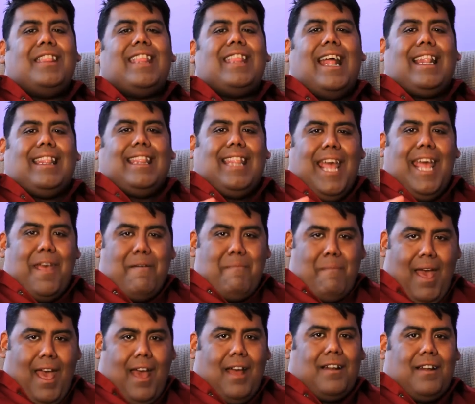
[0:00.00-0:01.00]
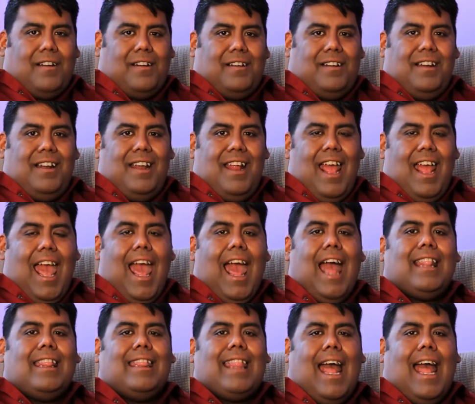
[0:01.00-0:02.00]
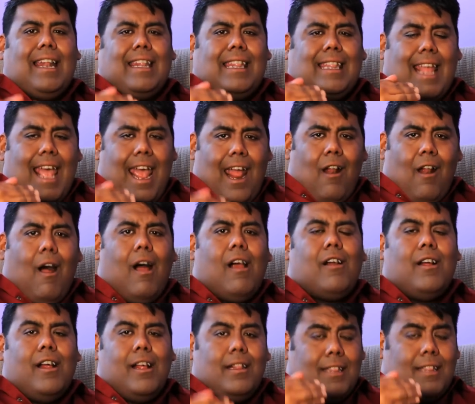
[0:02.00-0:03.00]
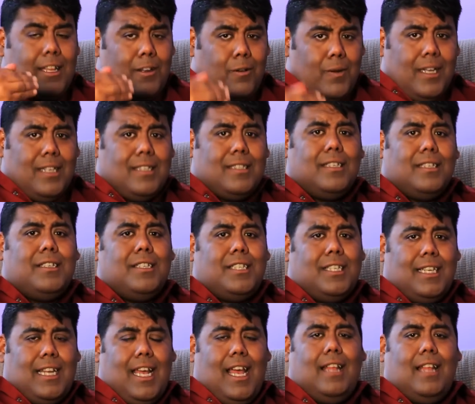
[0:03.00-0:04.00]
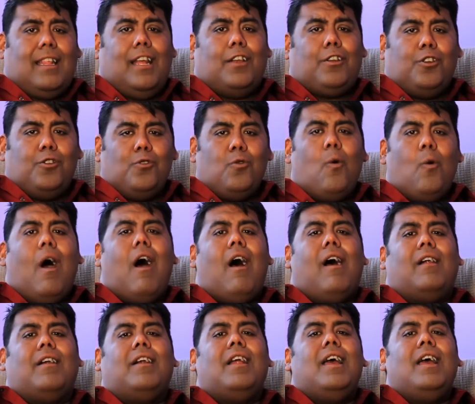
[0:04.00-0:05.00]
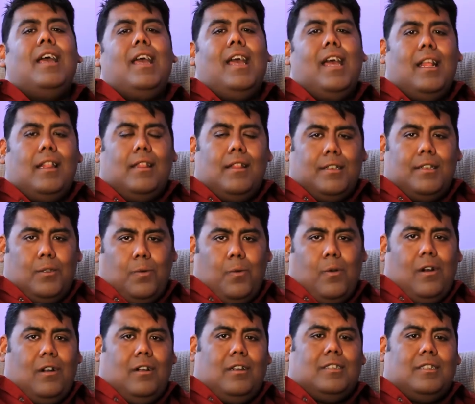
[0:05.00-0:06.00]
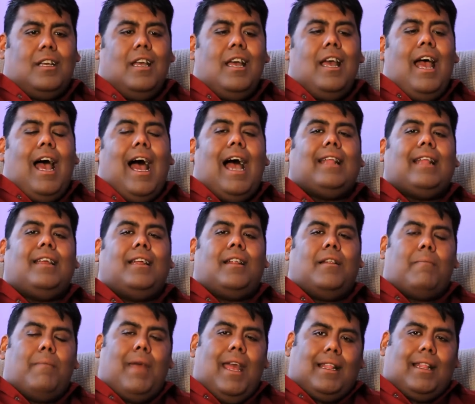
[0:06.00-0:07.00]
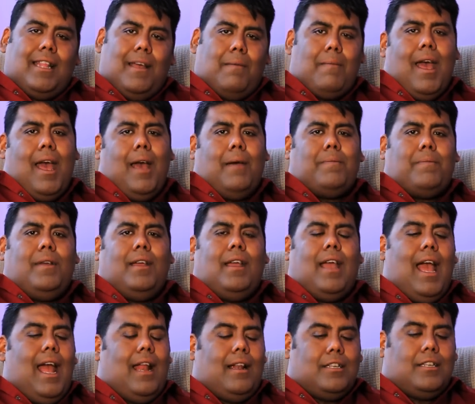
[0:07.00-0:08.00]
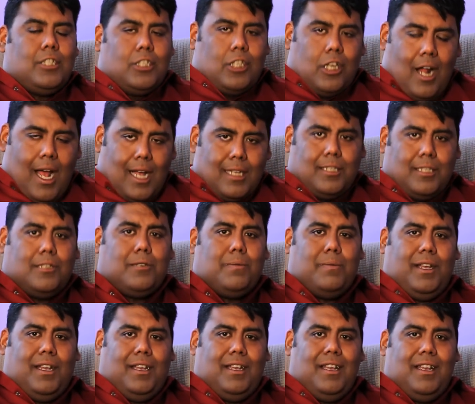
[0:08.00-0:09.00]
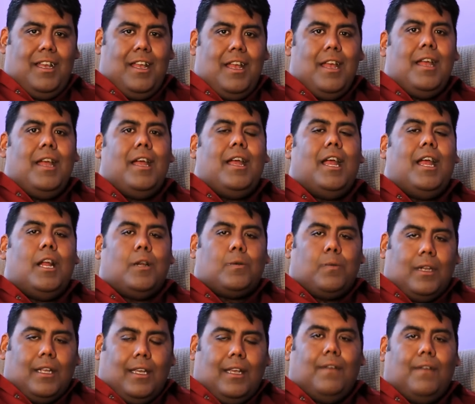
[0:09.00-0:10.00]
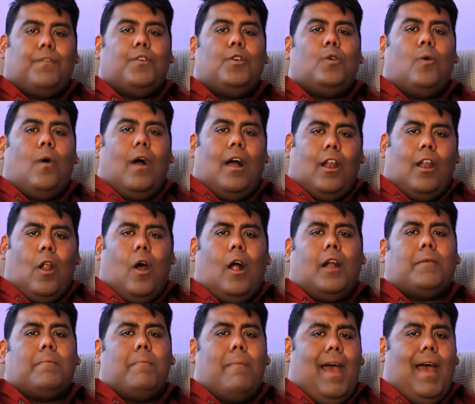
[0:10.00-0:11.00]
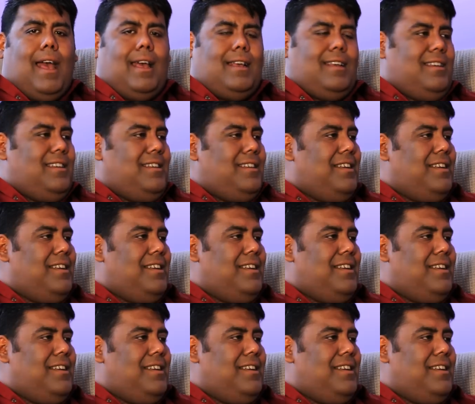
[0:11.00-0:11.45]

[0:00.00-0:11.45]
that they matter and that they are the reason today that you are in this world I think it'll make them happy. And trust me, it will give you a lot back.